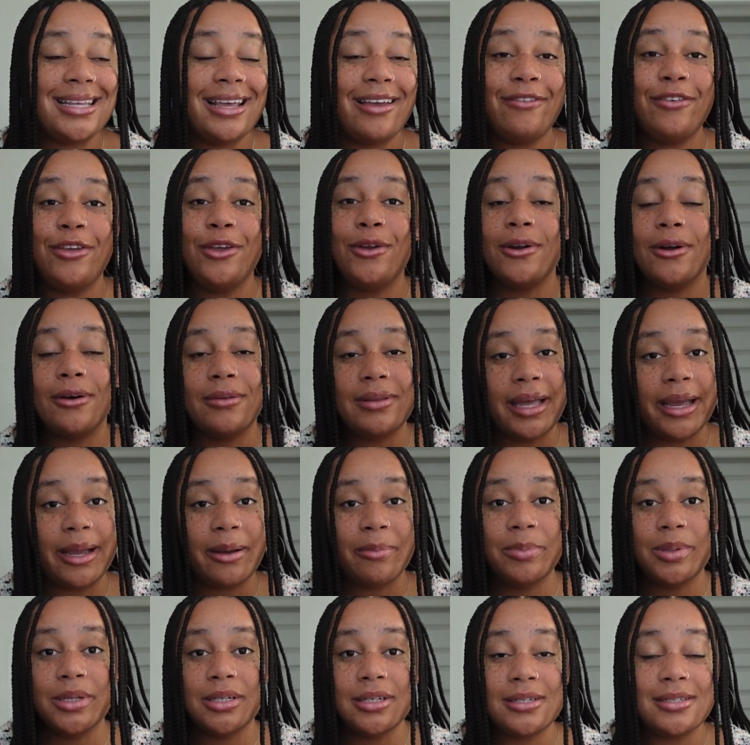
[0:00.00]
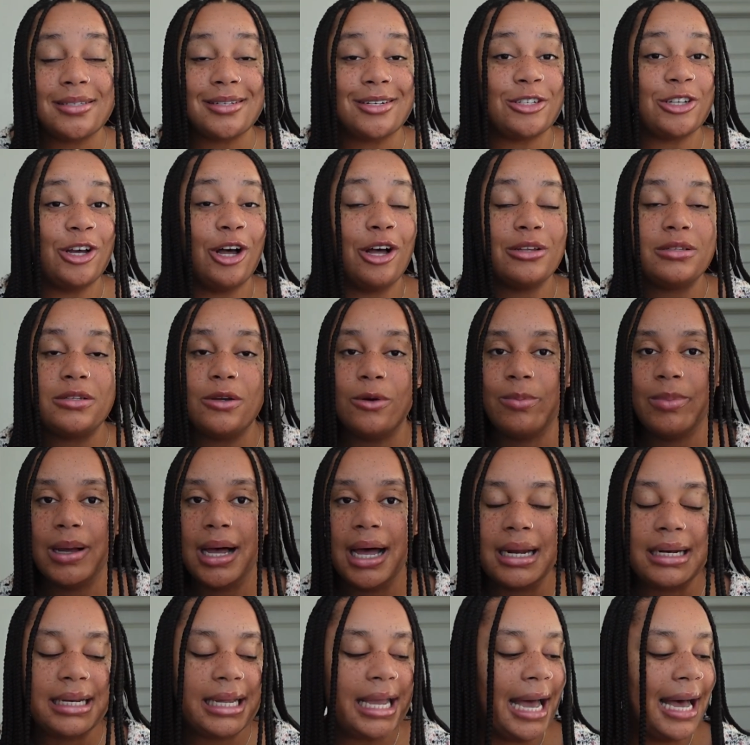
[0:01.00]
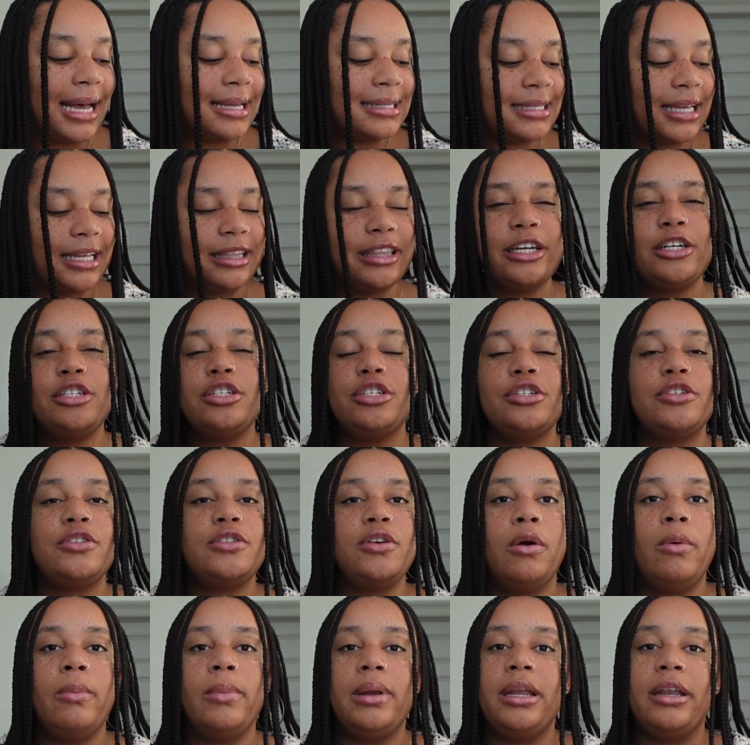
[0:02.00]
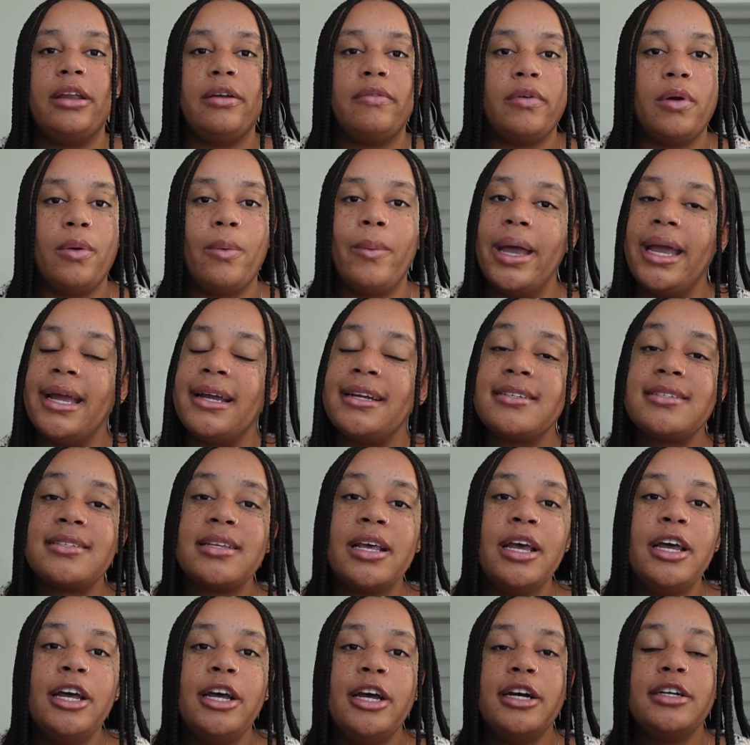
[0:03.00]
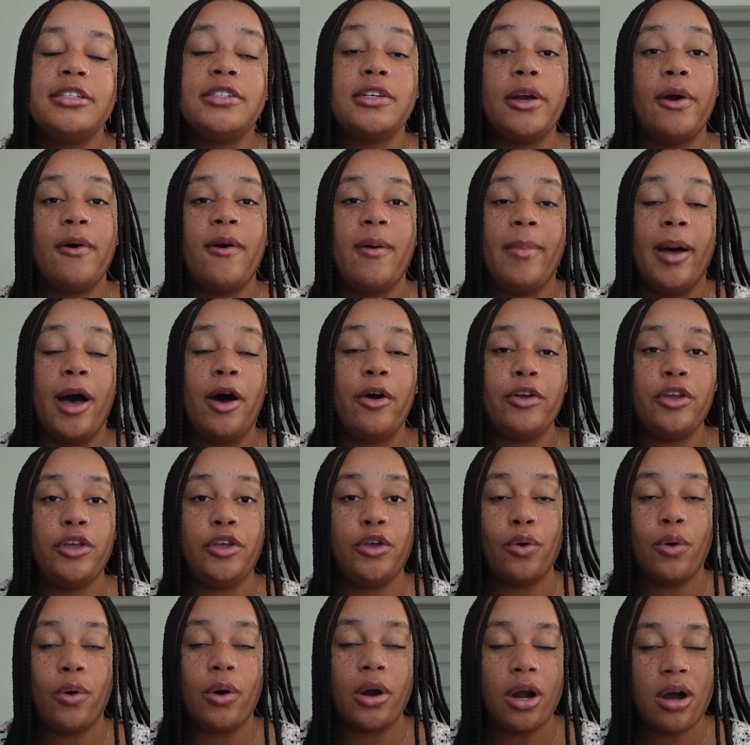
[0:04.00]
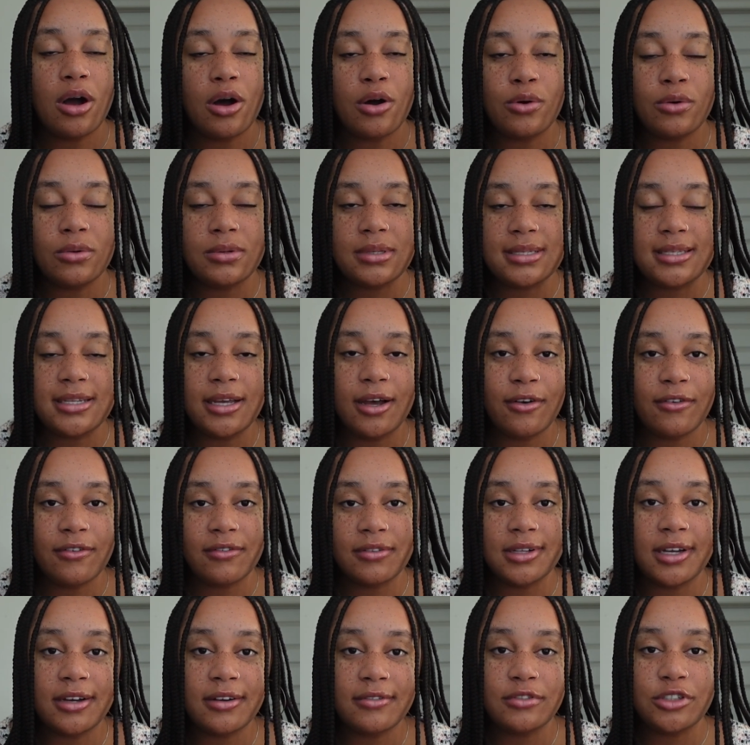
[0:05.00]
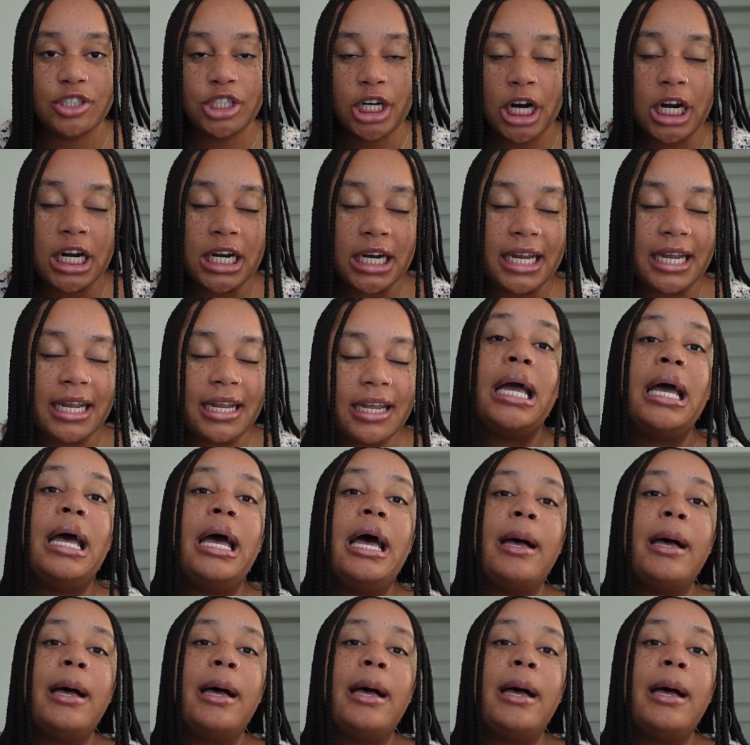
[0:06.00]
If you don't like books, there's also podcasts. Like there's just so many different ways to go about your own self-love journey.